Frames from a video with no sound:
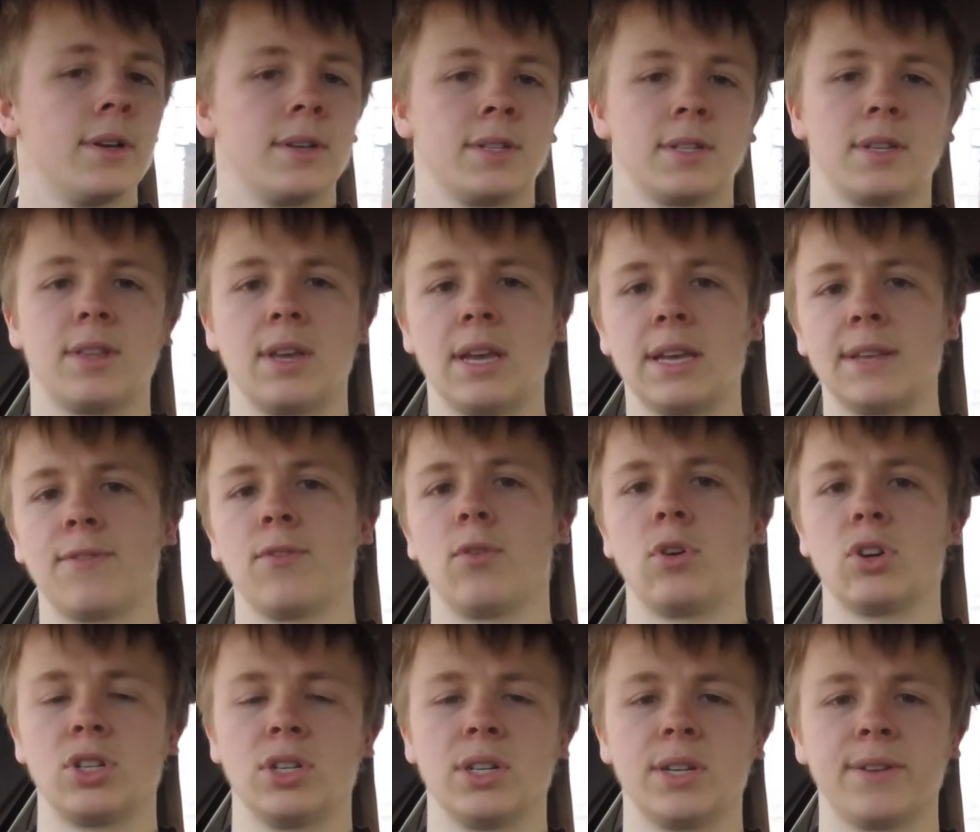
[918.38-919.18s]
So thanks for
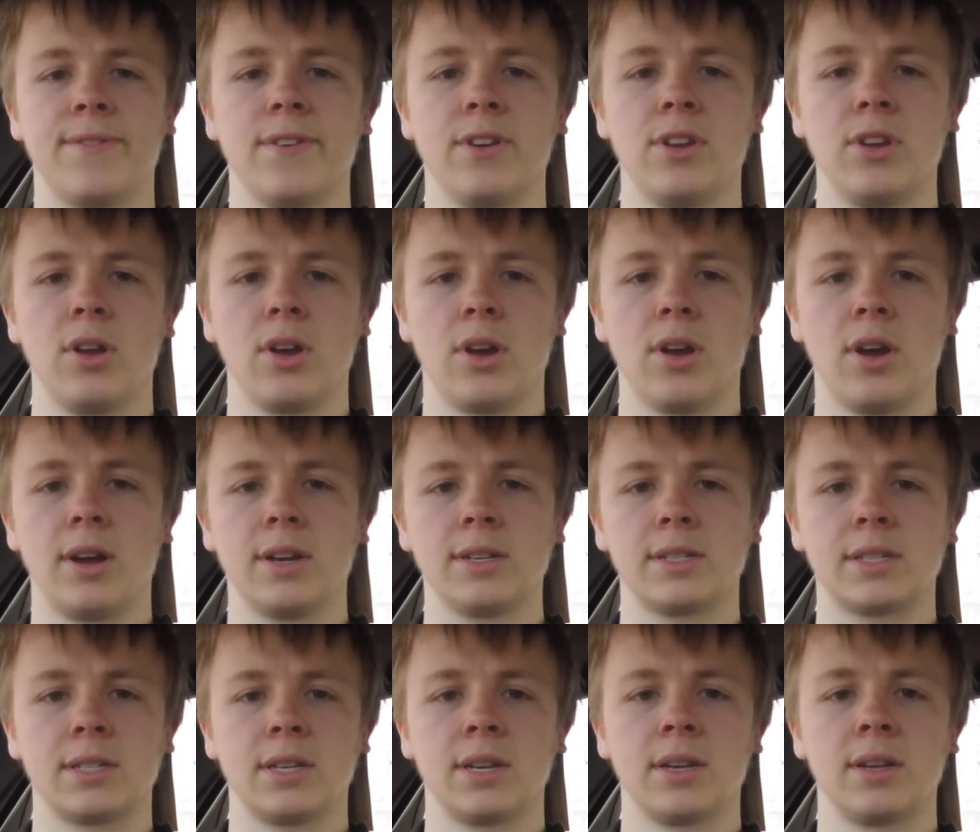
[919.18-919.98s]
watching this video,
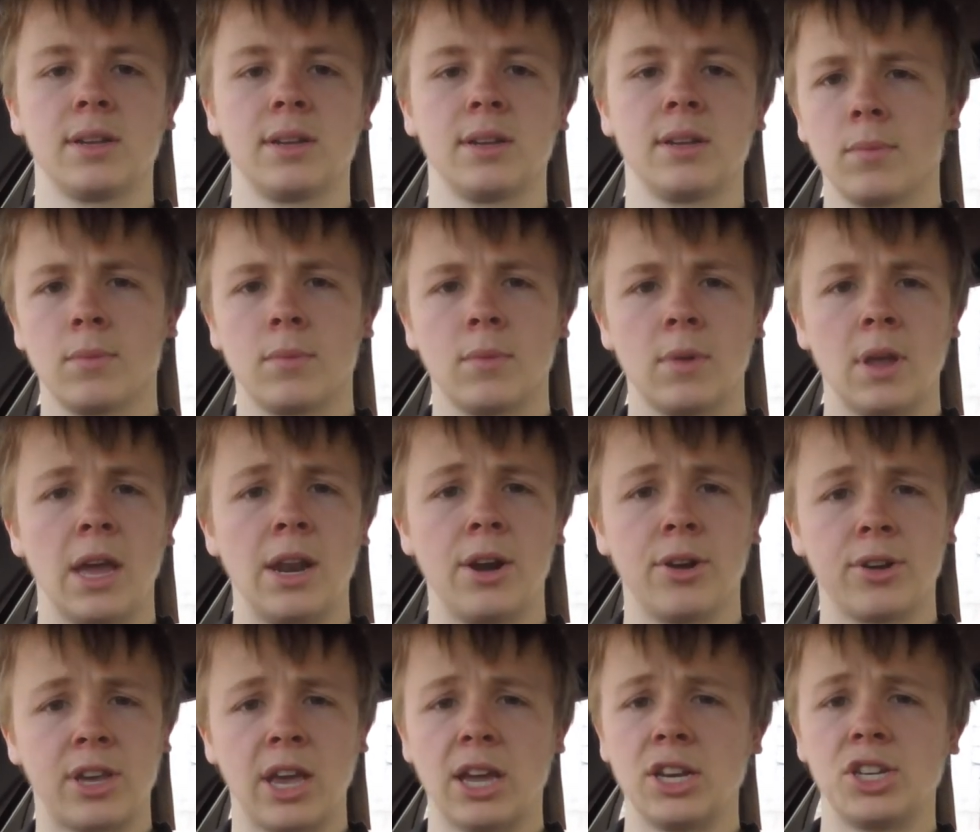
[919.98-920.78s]
guys,
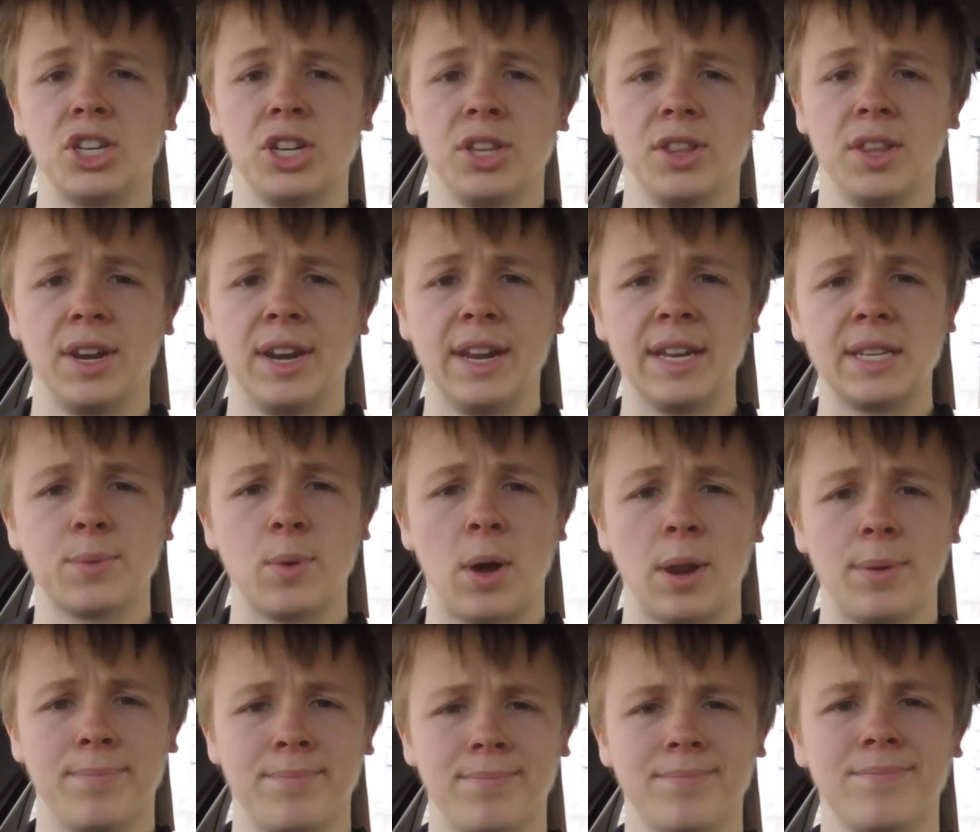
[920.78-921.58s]
and I'll catch you in the next
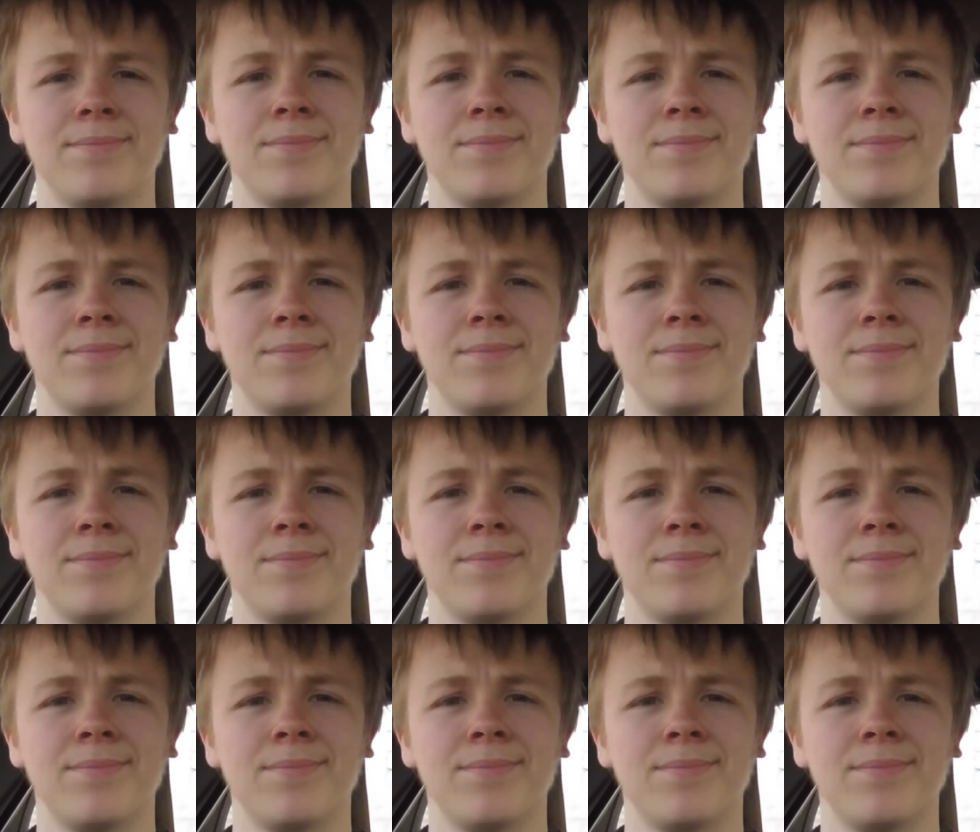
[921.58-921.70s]
one.